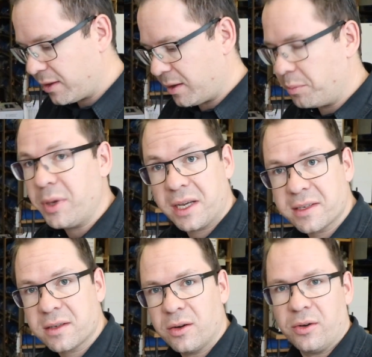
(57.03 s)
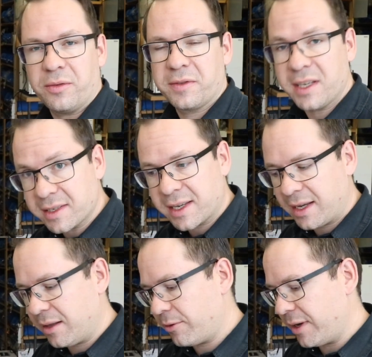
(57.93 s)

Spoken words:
the mix of descaler